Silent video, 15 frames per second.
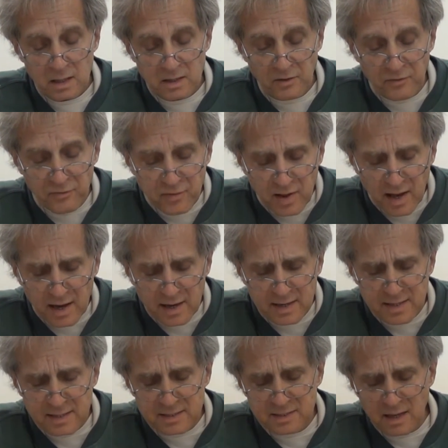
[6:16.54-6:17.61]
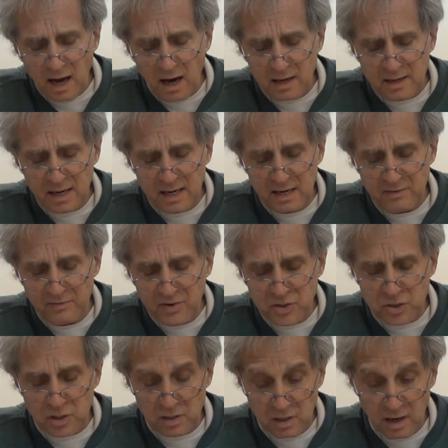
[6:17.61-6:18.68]
The flood is not a
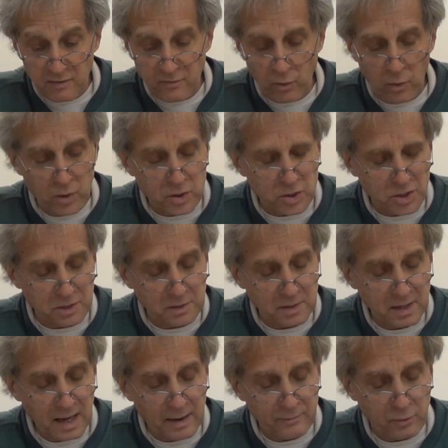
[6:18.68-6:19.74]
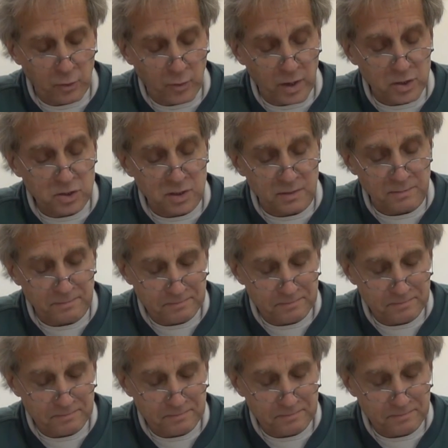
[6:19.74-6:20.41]
division of origin and progression.